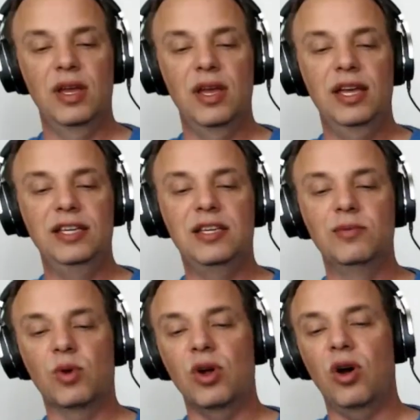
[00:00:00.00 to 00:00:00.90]
He seems to
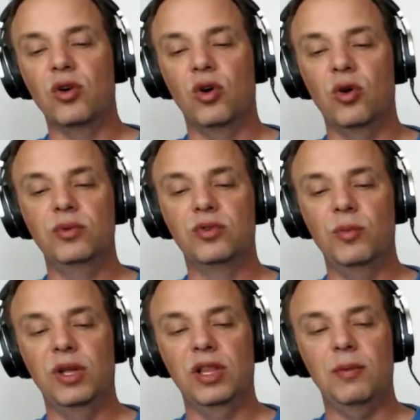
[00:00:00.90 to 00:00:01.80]
recall Dolby
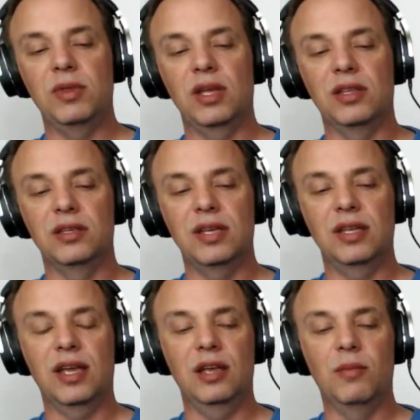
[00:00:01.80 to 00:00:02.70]
claiming that the
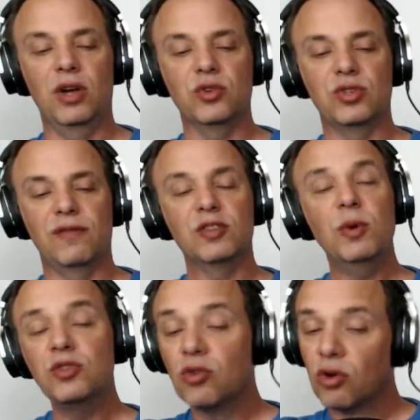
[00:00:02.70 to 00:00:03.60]
dedicated modules have a
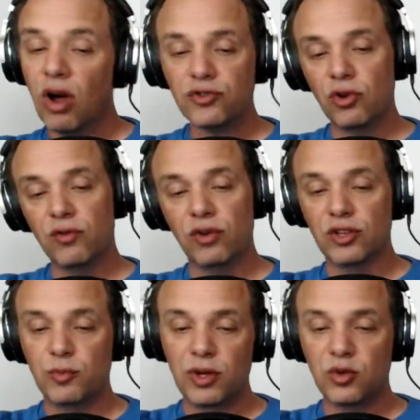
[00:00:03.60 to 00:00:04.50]
special crossover
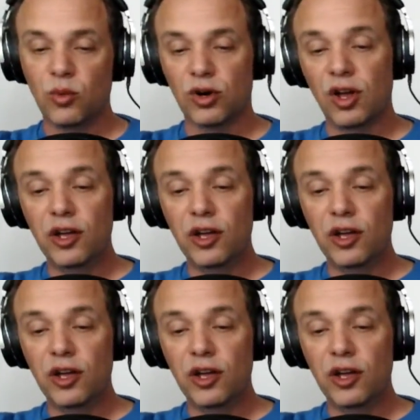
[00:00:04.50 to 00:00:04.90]
that's meant to work